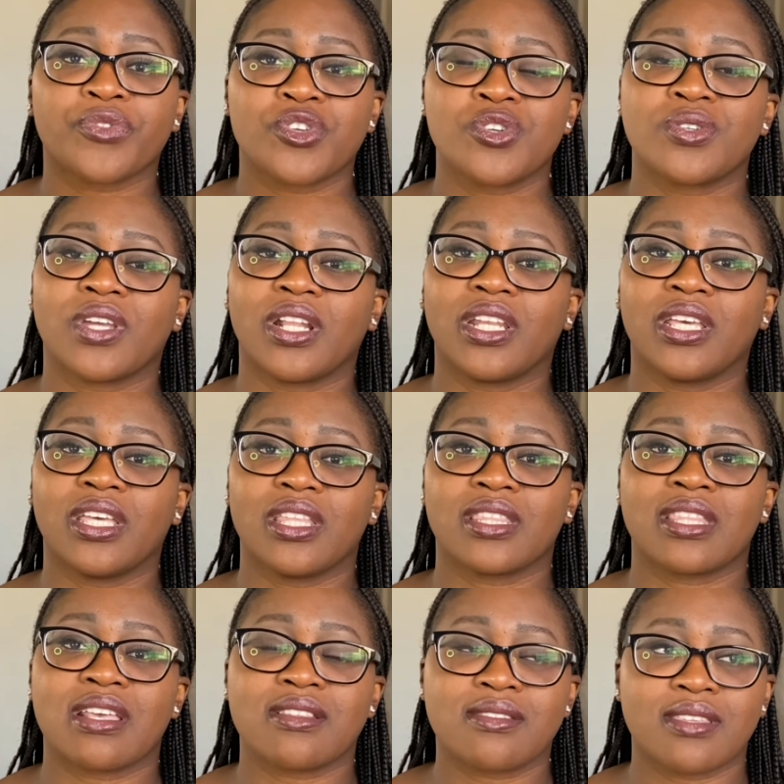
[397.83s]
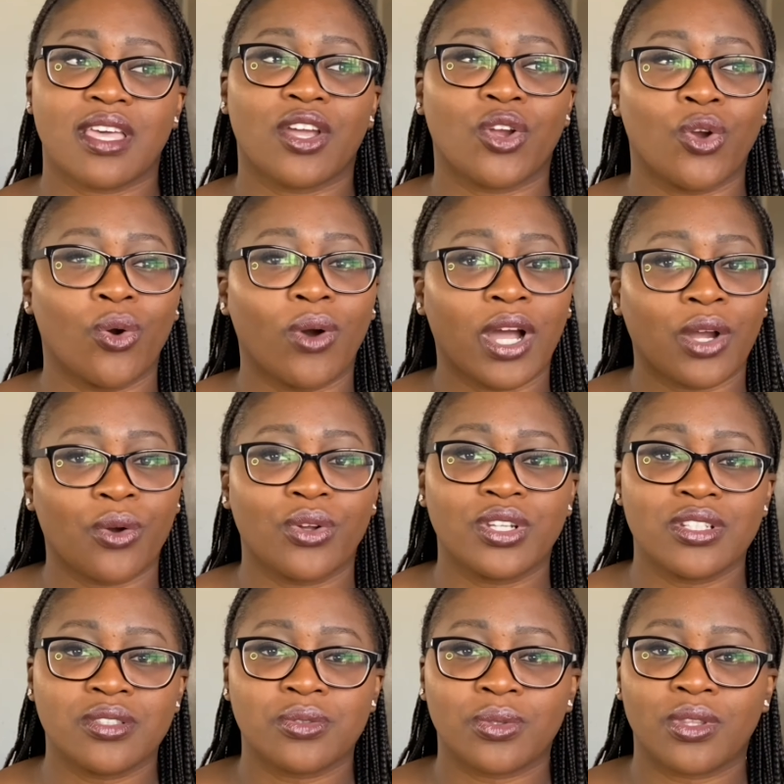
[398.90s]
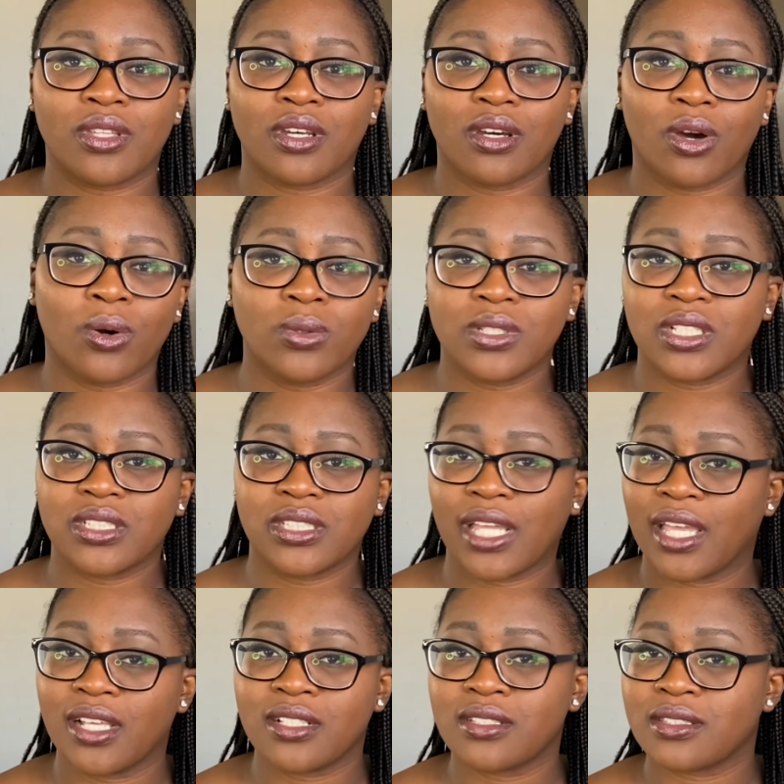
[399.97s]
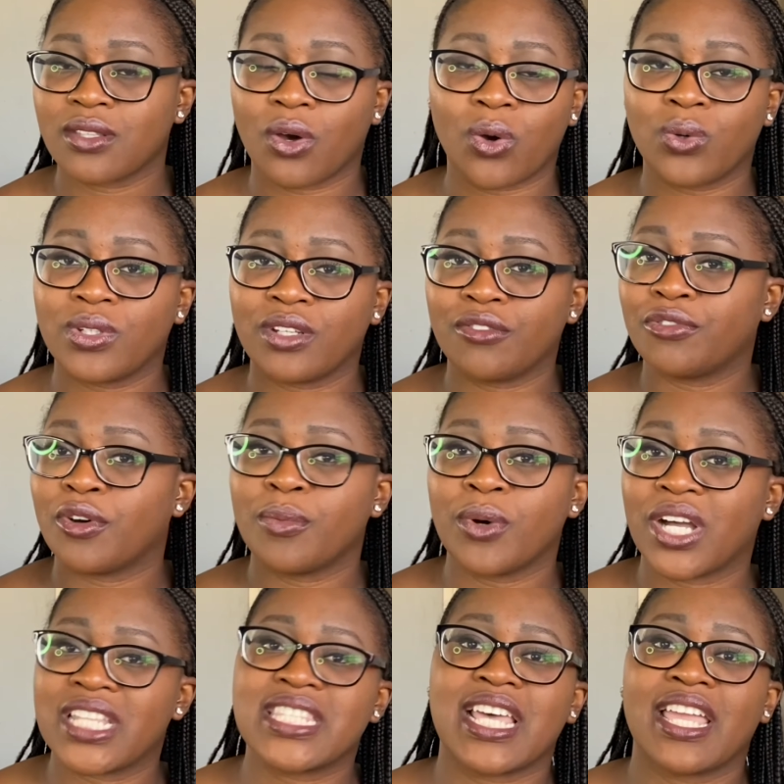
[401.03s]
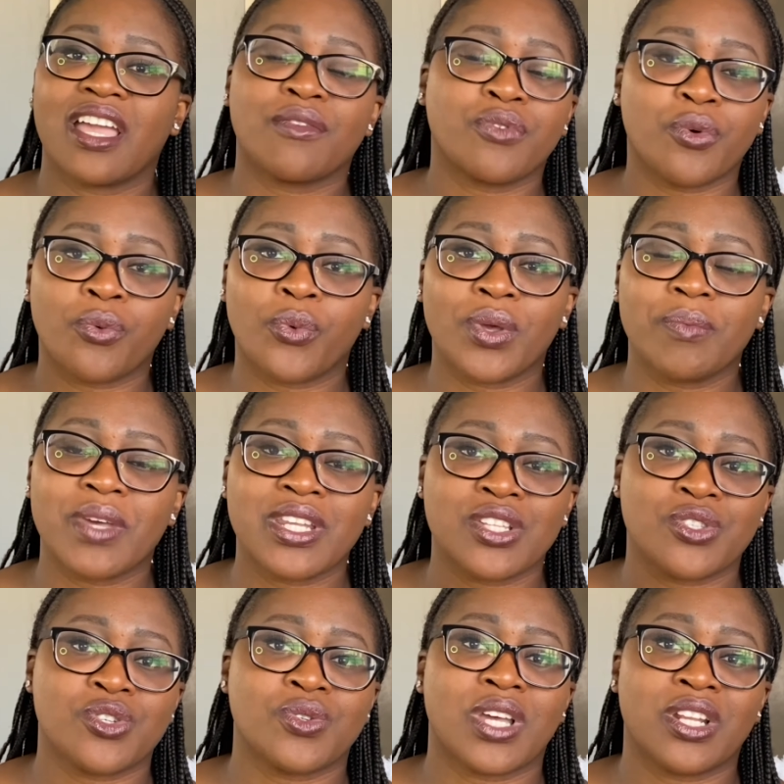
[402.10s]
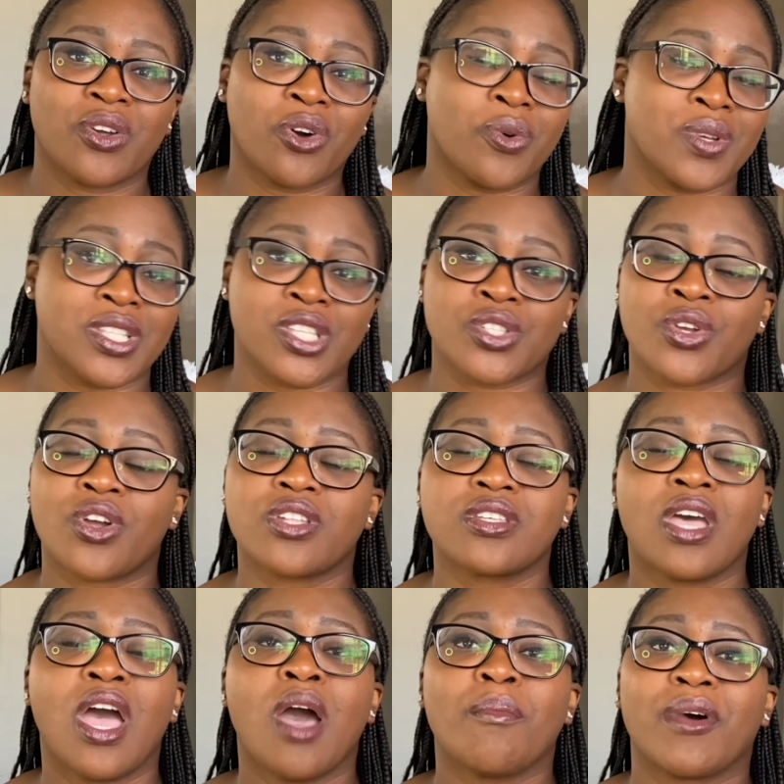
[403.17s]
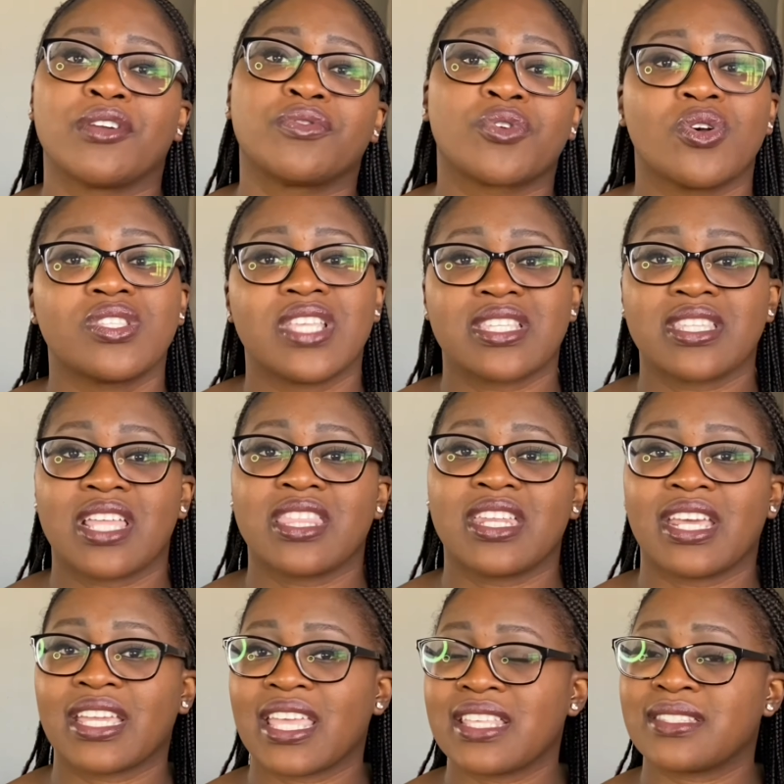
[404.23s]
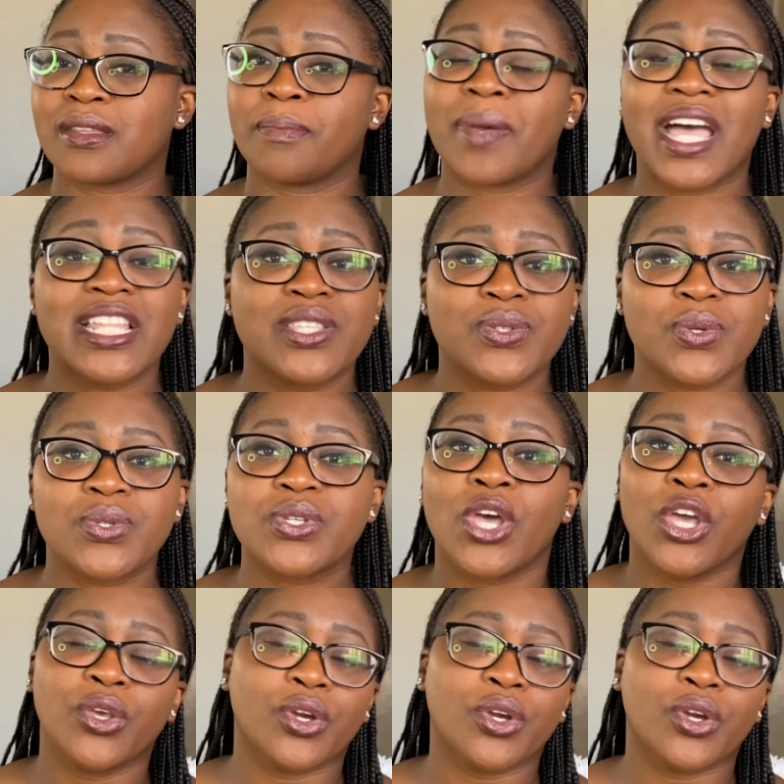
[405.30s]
Usually, they say go according to the olden days, the old and formal attire. For women, it's usually always a skirt, but of course, there's nothing against the pantsuit.